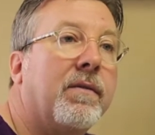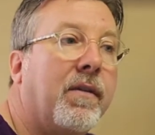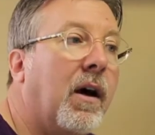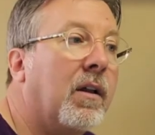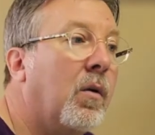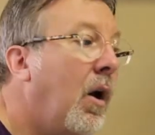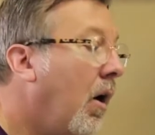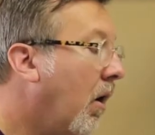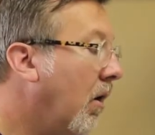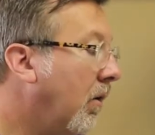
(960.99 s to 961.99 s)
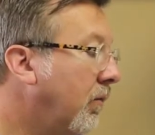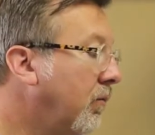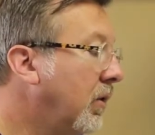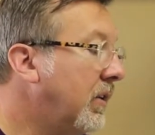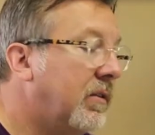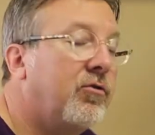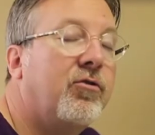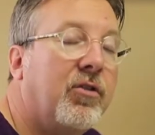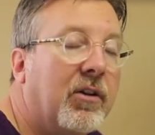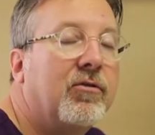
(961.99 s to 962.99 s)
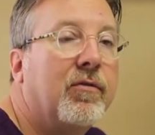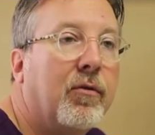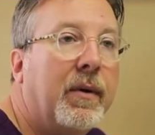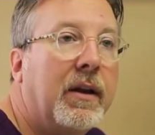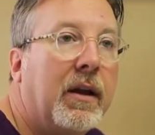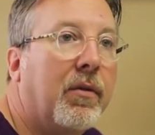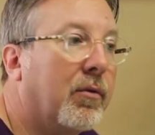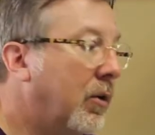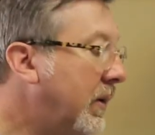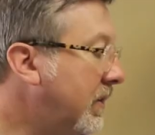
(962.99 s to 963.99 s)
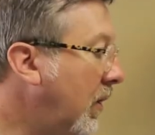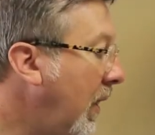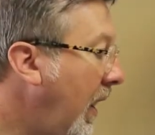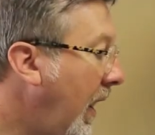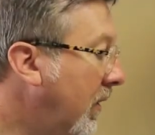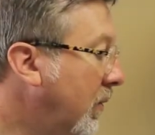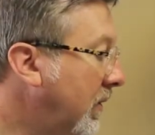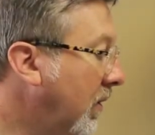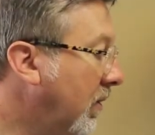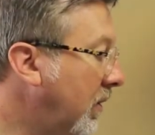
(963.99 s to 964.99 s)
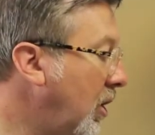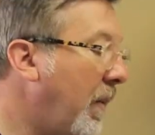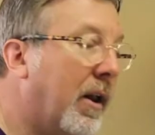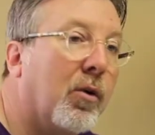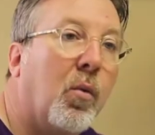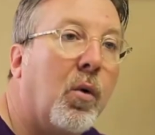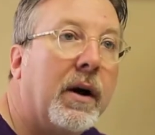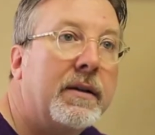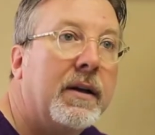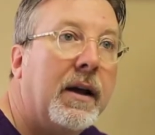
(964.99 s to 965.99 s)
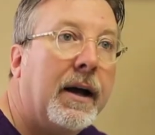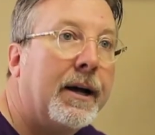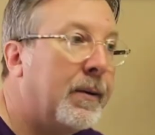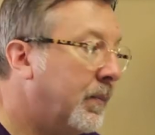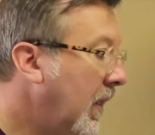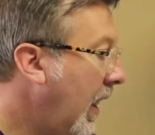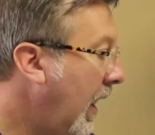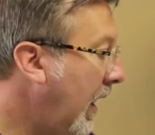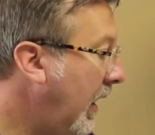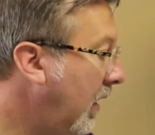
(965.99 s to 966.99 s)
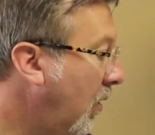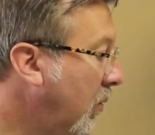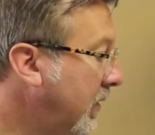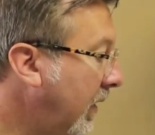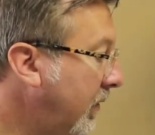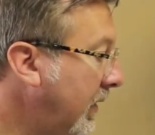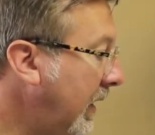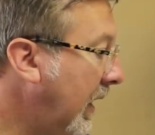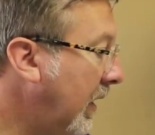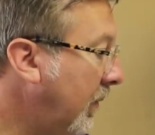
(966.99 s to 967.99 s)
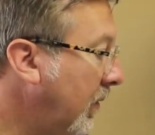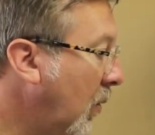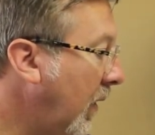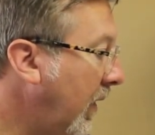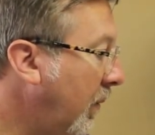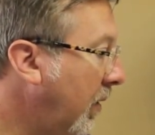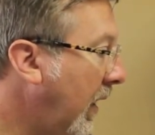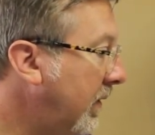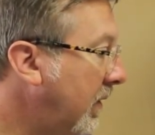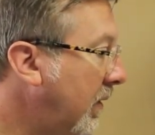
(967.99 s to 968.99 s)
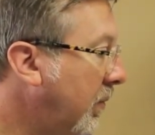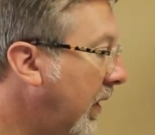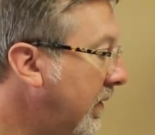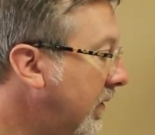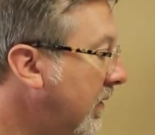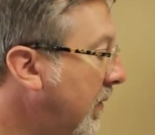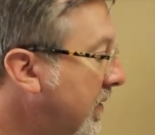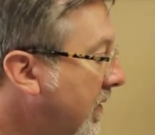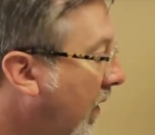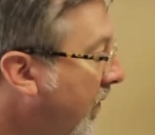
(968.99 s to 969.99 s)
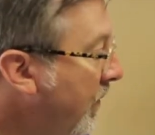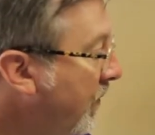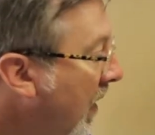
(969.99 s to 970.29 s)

that follow are really challenging for me to get through. And so as a result, no matter what, I will definitely wear the appliance and the appliance system itself.